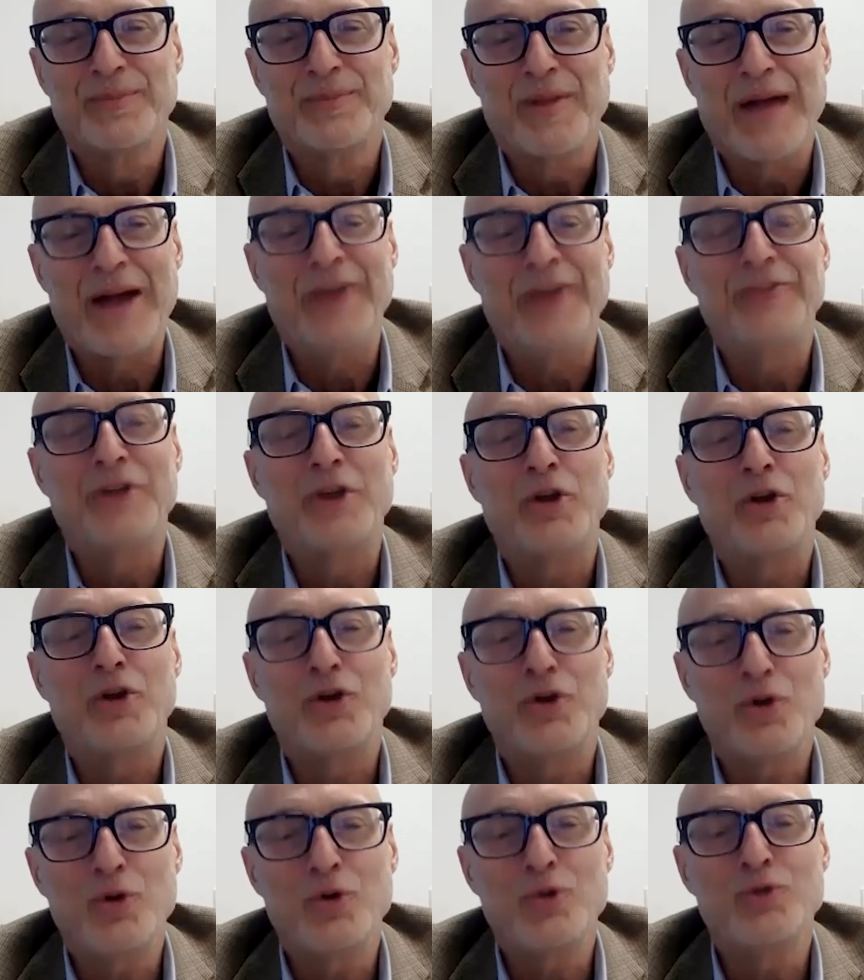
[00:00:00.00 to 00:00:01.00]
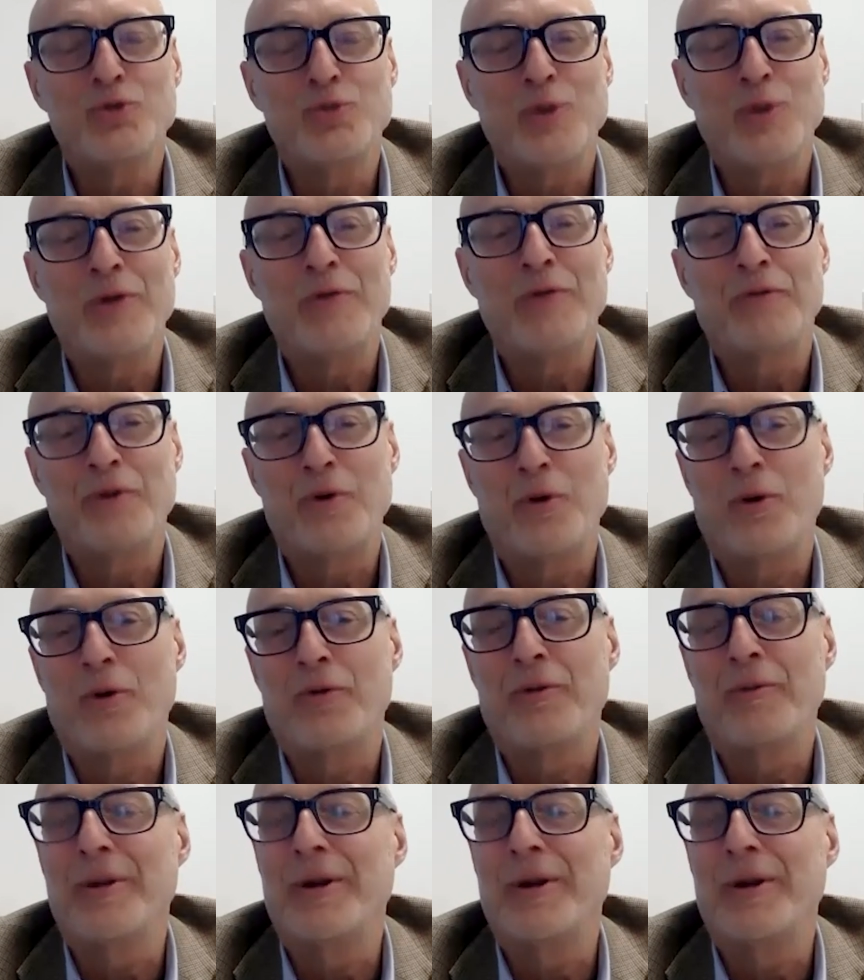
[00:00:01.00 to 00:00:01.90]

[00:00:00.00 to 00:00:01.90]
That is a huge win for North